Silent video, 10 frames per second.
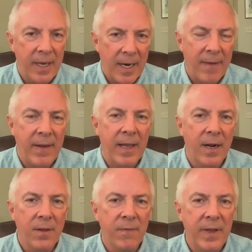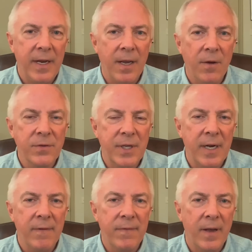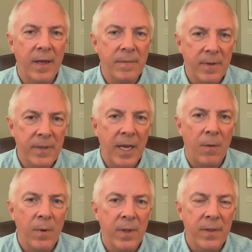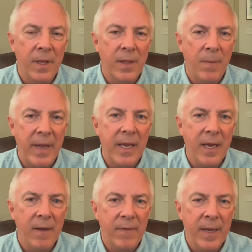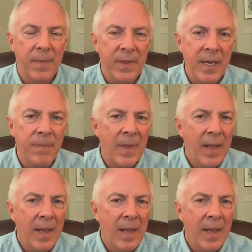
and I've had other videos that have dealt with the making of empathy,